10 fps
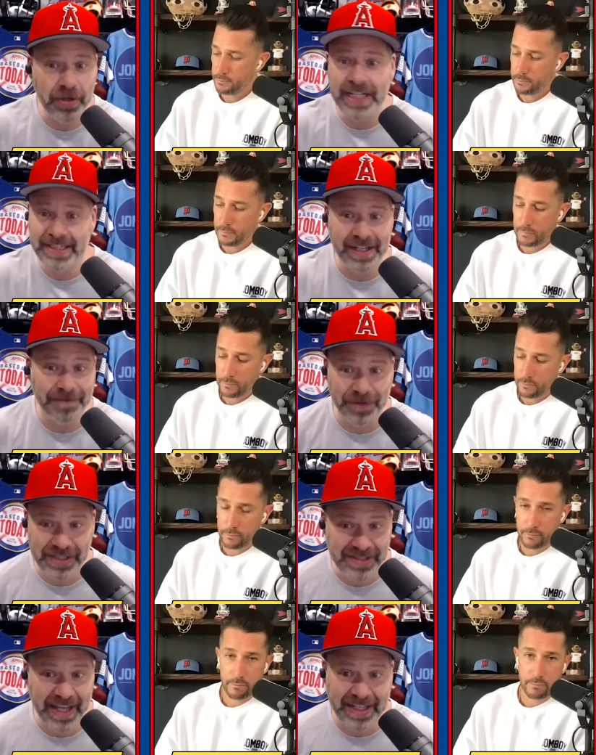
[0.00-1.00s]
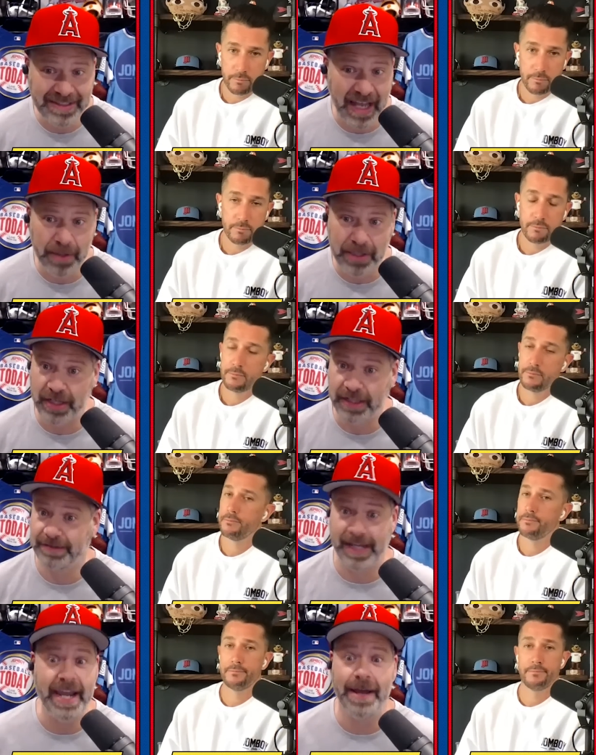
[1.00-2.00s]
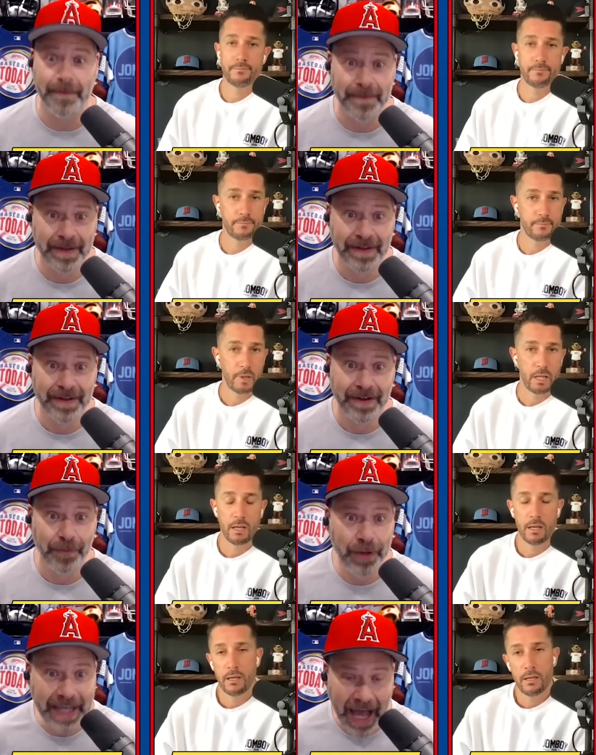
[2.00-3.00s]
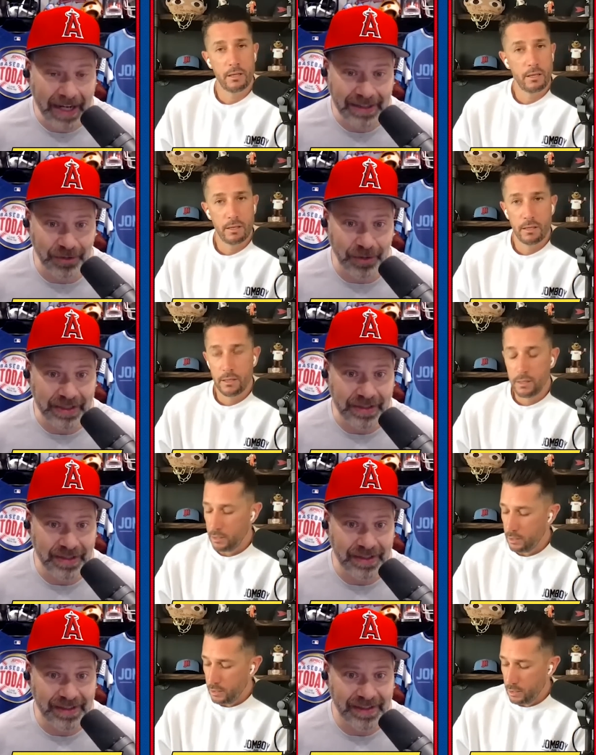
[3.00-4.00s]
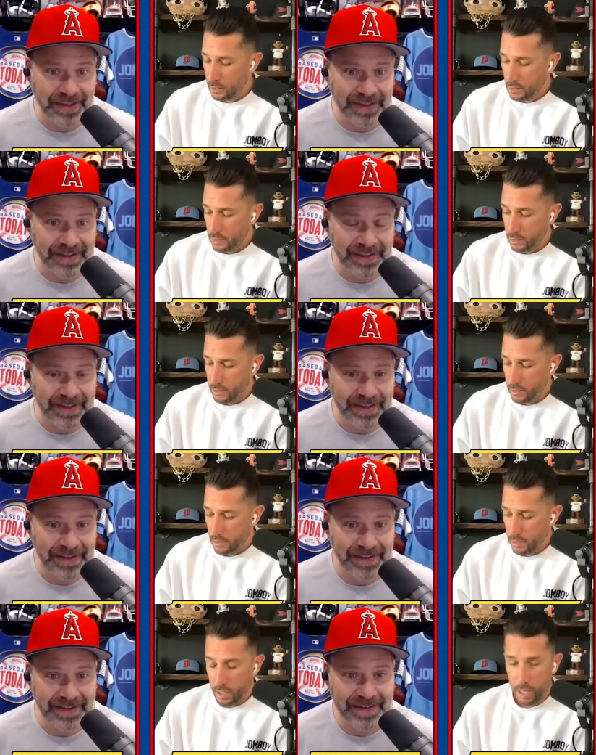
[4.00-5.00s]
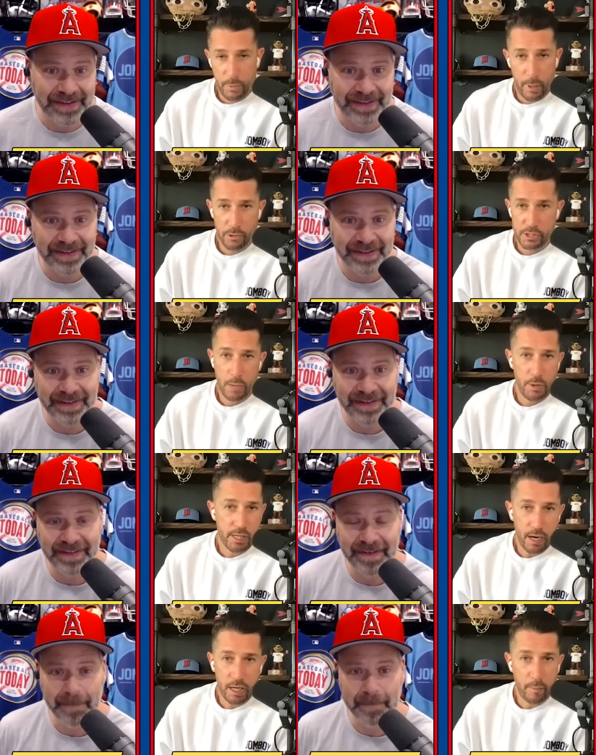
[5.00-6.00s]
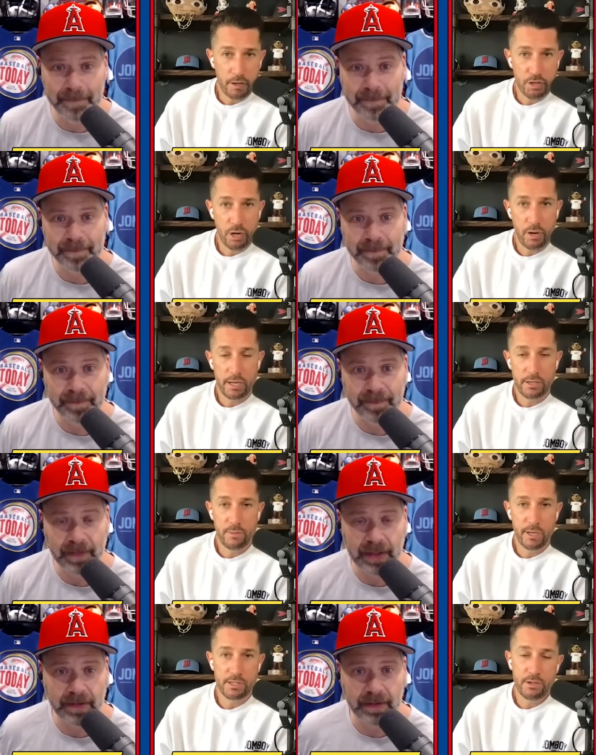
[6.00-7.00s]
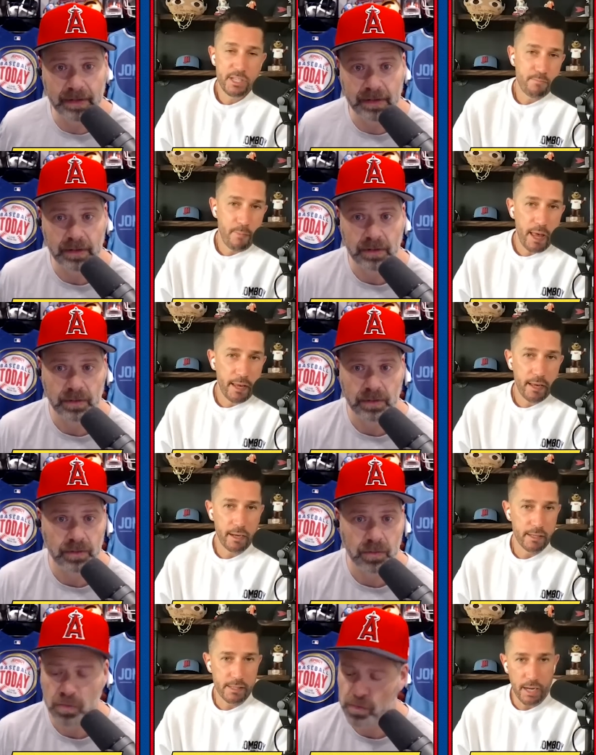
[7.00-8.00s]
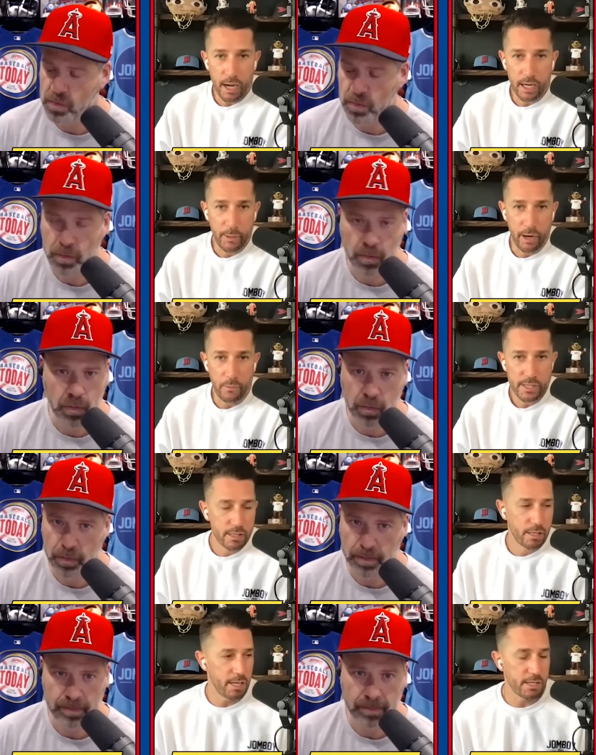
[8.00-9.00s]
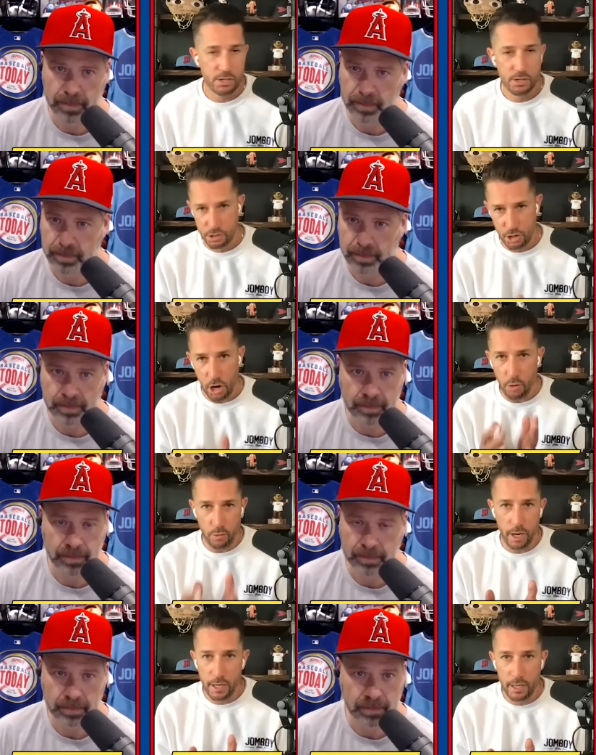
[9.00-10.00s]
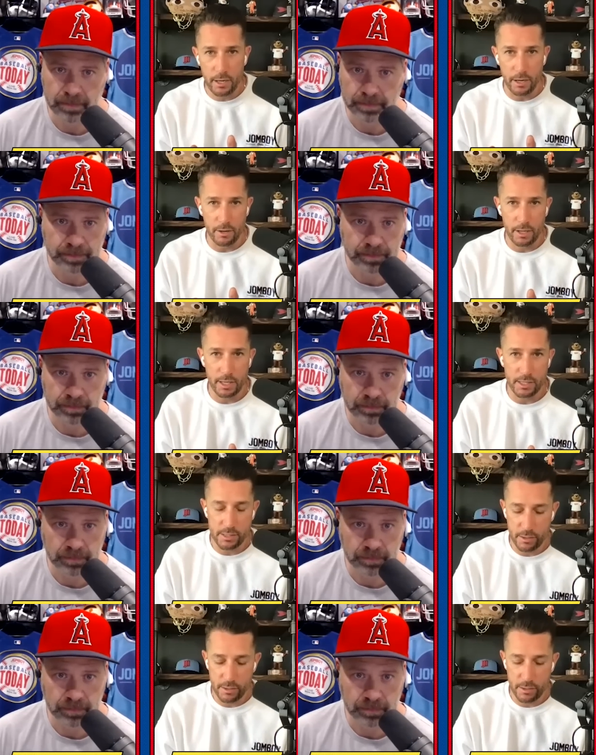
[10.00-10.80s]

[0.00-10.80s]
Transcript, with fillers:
Speaker 1: he did it for the second time, I was like, damn, we got to do it
Speaker 2: and people say we talk about Shohei too much. Dude, he's making us talk about him. This this show right here is